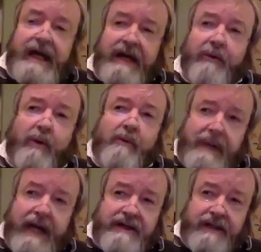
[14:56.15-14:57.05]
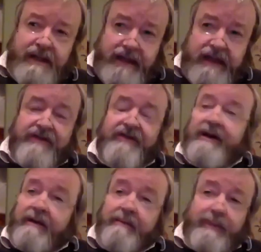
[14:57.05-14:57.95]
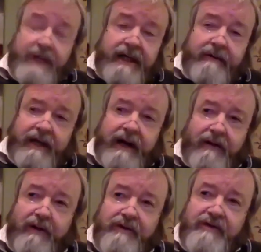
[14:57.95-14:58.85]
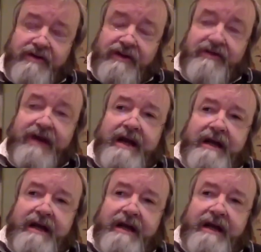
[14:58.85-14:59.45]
and all matter is completely without consciousness,